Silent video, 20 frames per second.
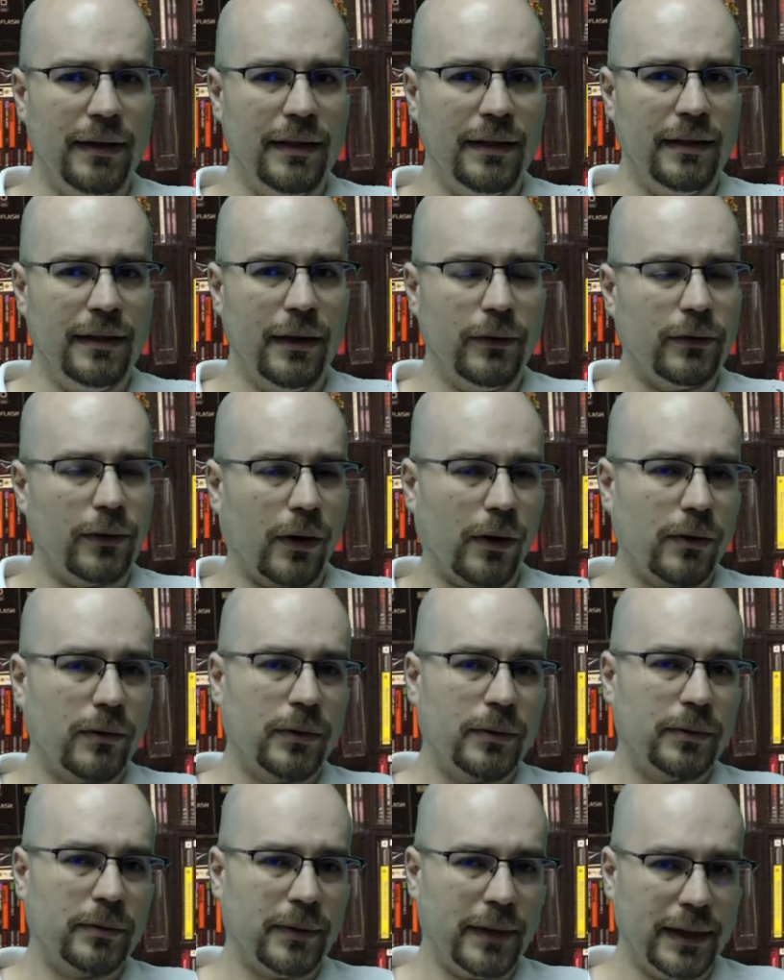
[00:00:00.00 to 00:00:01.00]
Those are
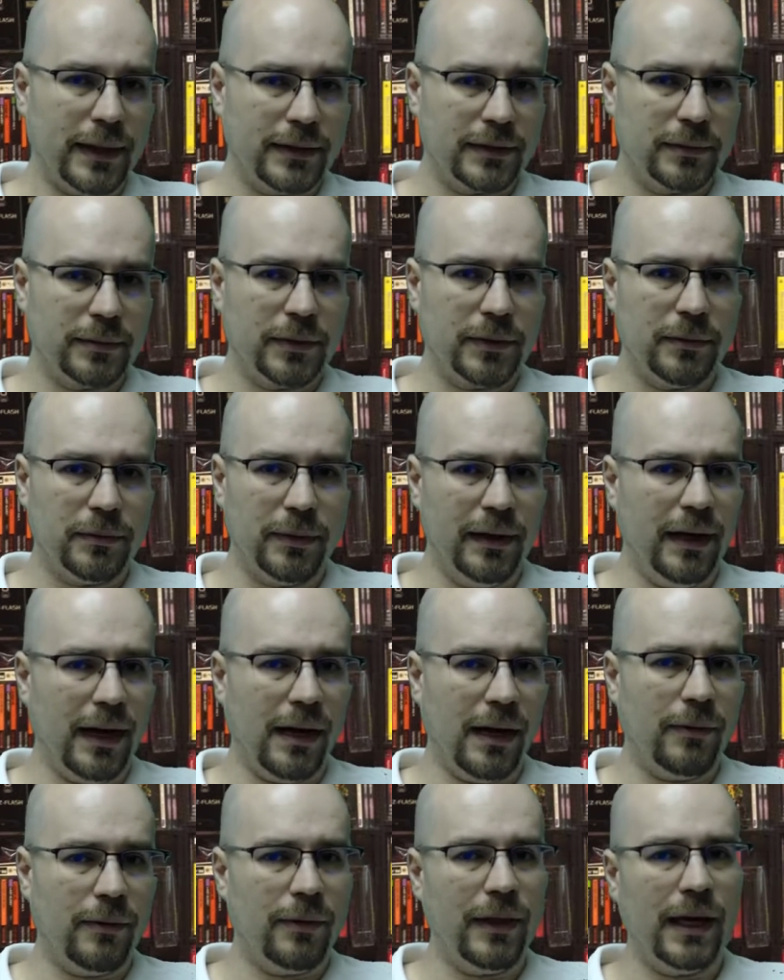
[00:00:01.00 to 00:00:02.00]
replaceable, but
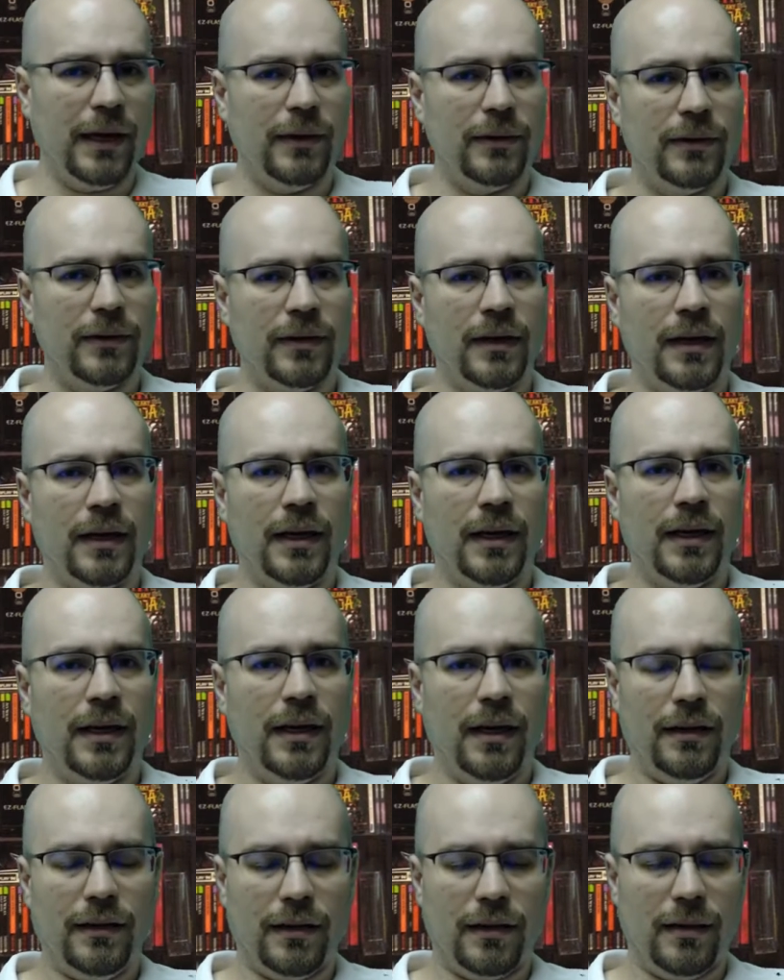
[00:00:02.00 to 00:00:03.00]
not without
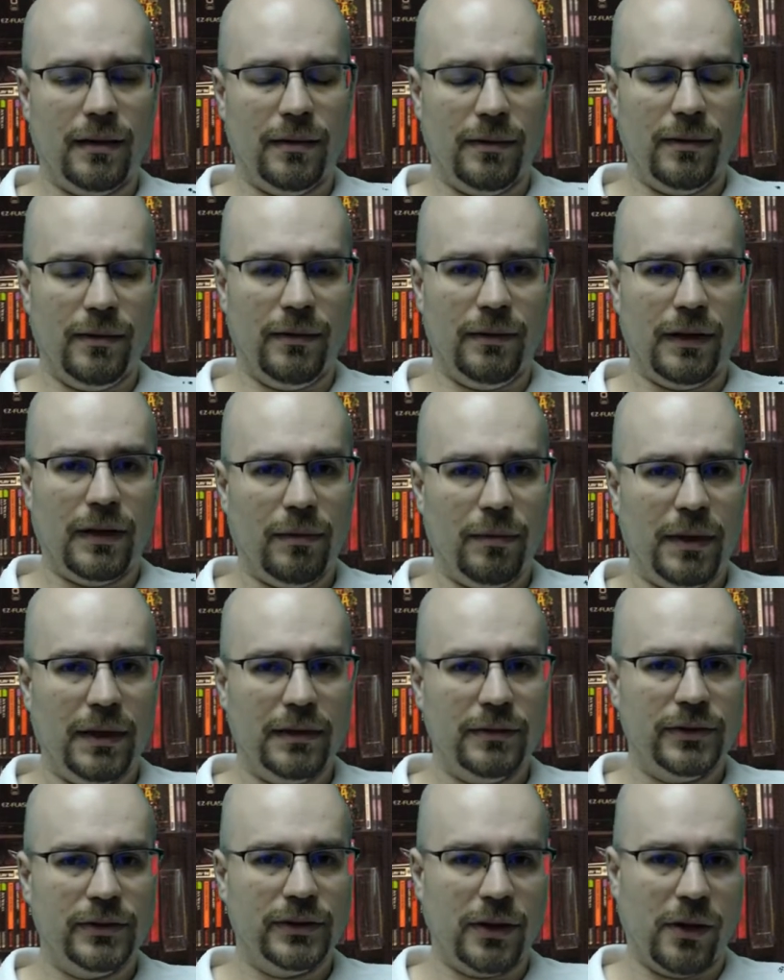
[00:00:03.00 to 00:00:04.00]
a little bit
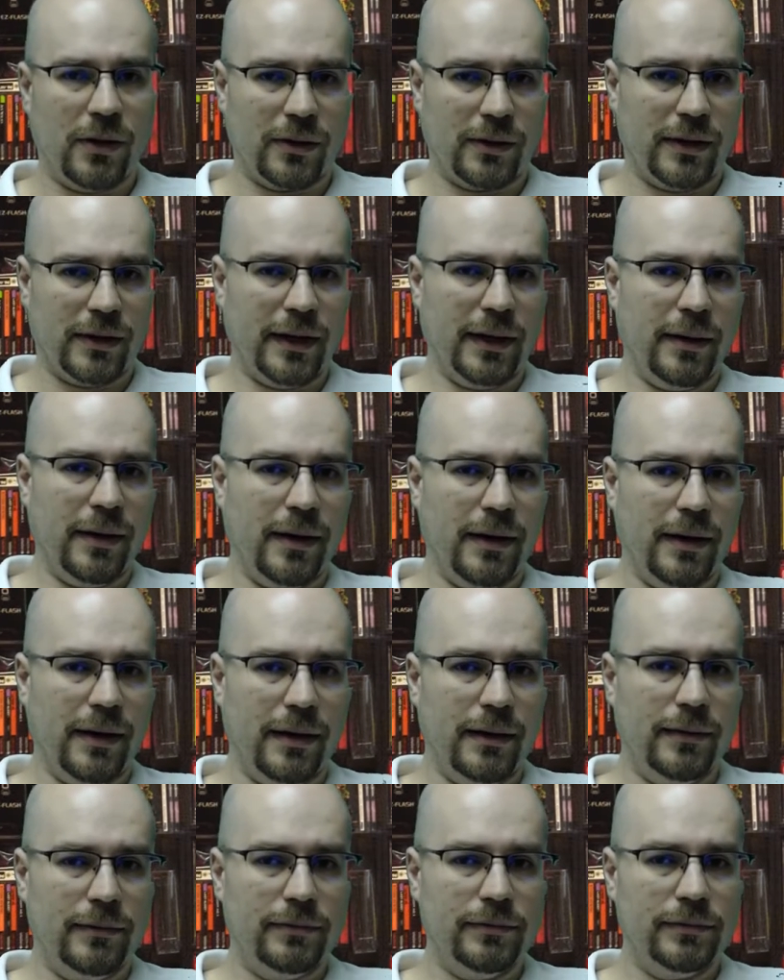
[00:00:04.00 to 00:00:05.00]
of soldering.
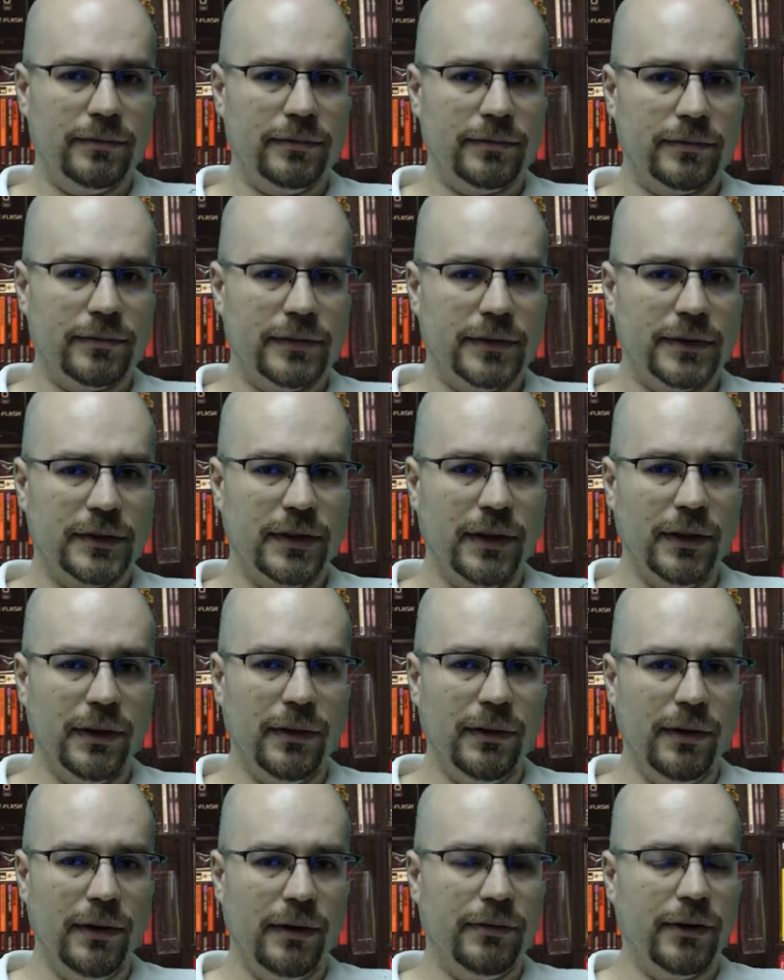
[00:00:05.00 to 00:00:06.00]

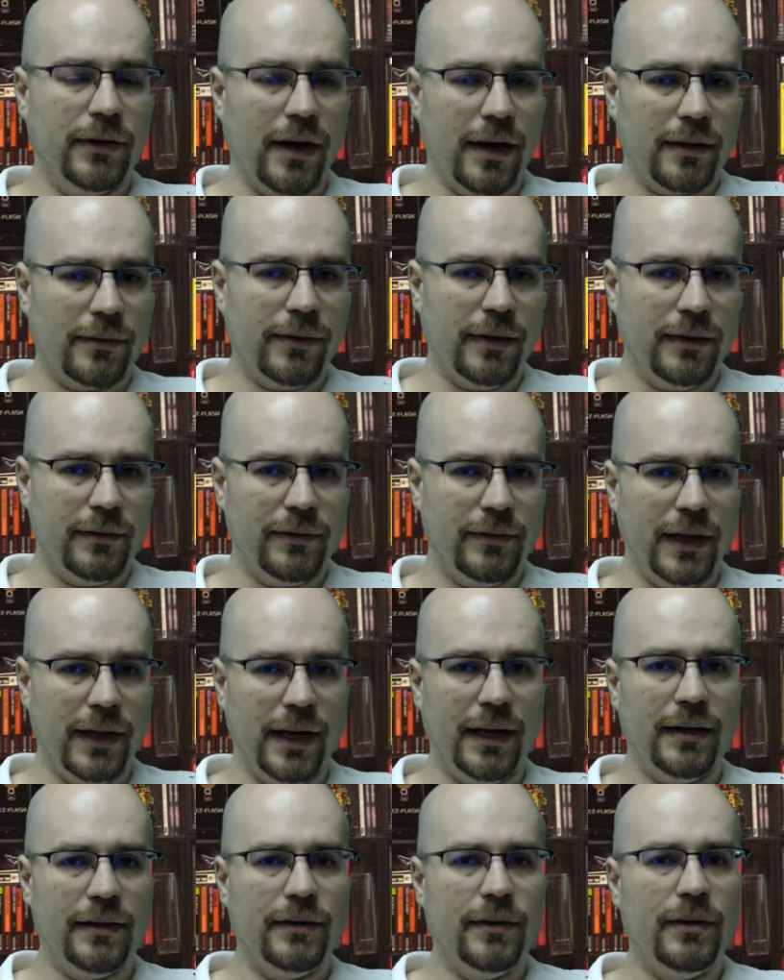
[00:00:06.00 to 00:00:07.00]
So if you're not afraid of
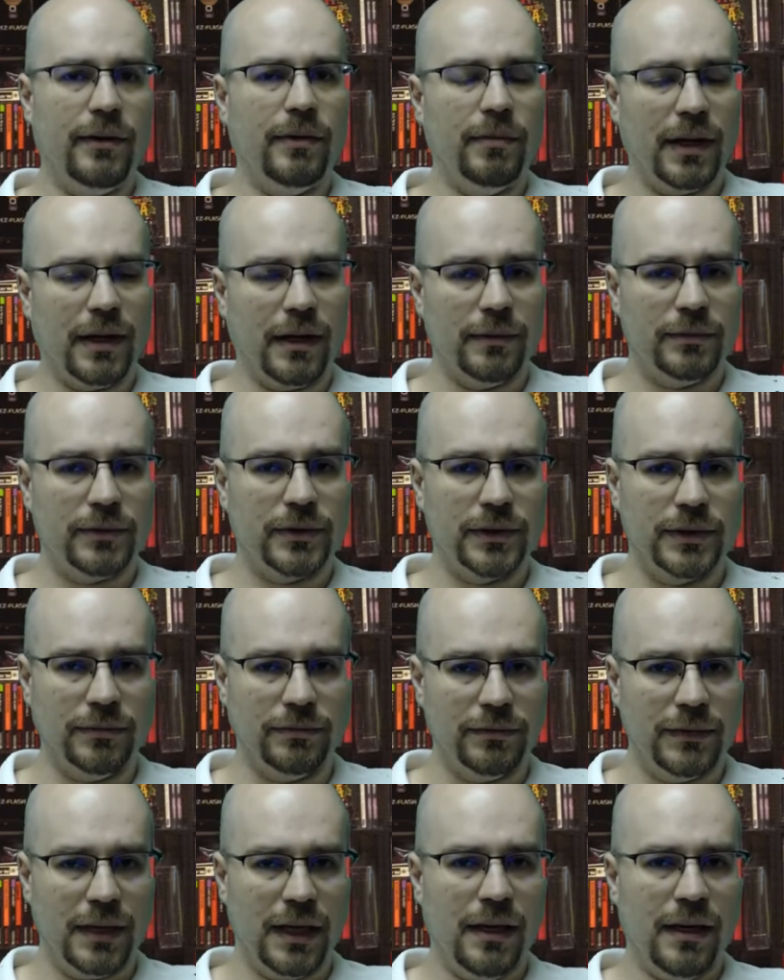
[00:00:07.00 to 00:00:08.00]
that, you can pick up
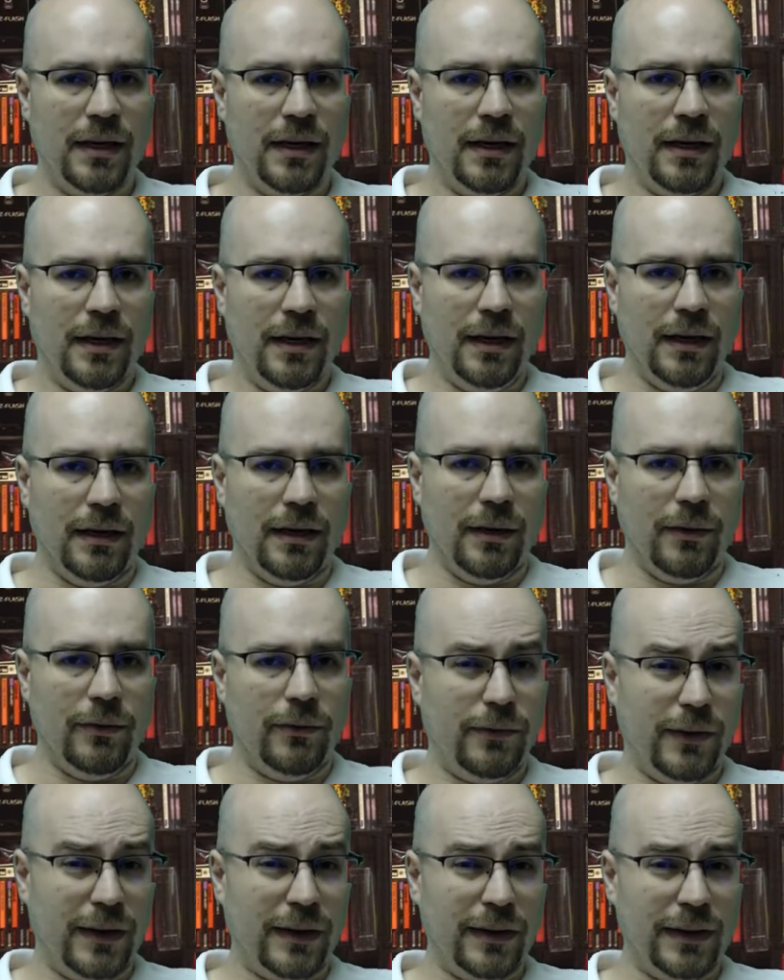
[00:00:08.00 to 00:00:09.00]
some,
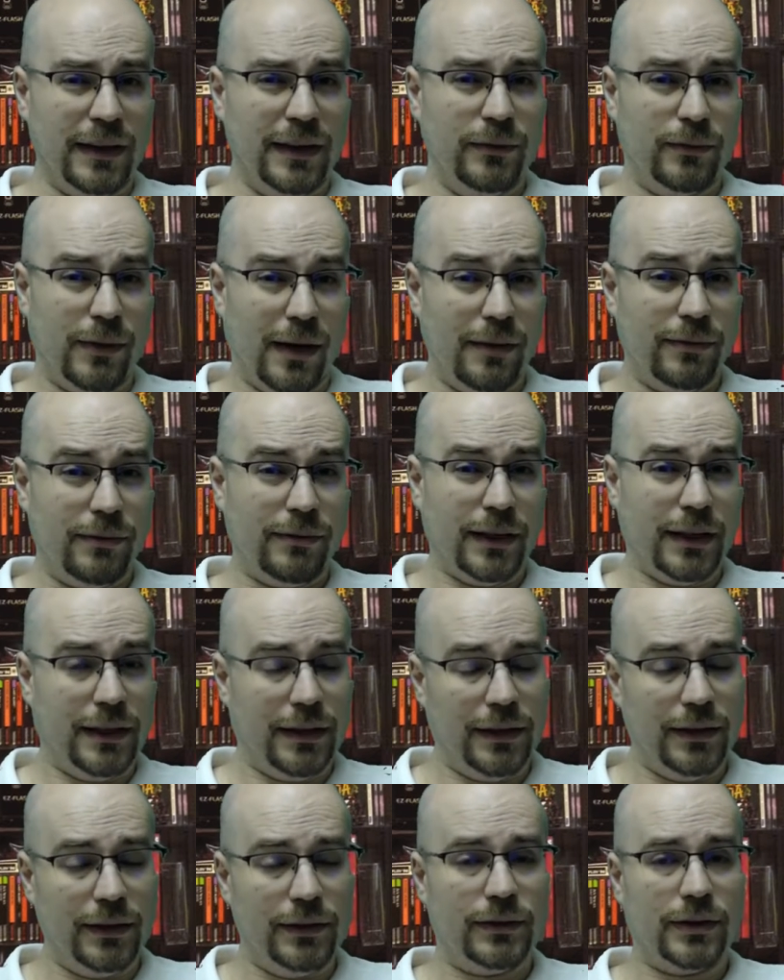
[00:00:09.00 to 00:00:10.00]
fairly roughly
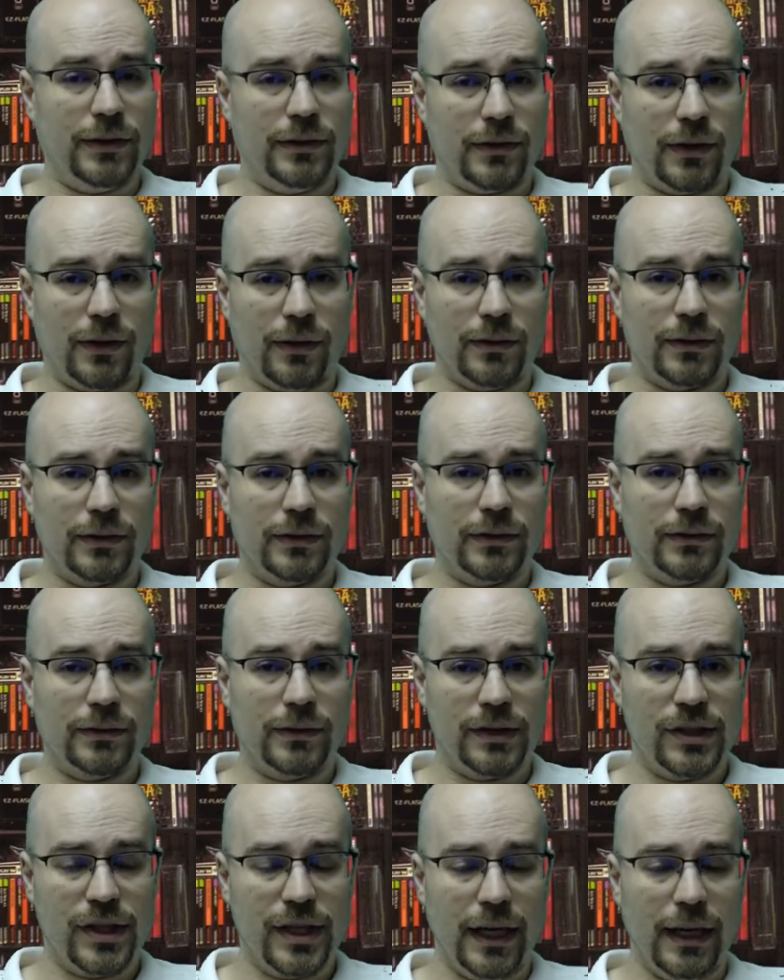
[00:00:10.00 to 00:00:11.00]
used controllers for
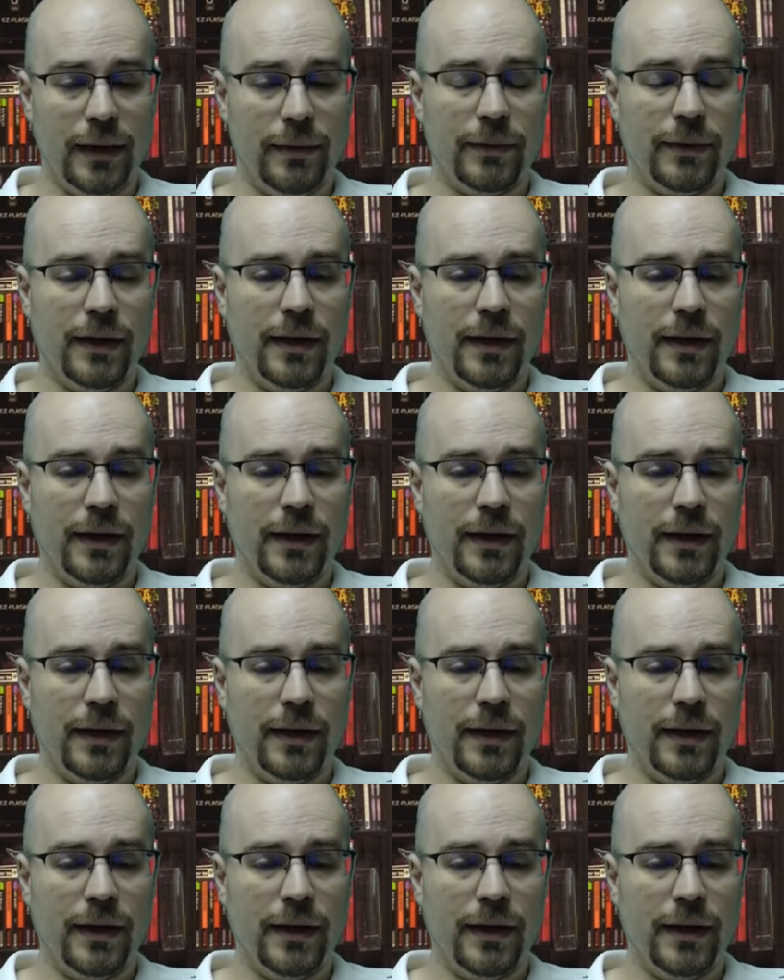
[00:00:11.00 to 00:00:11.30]
cheap.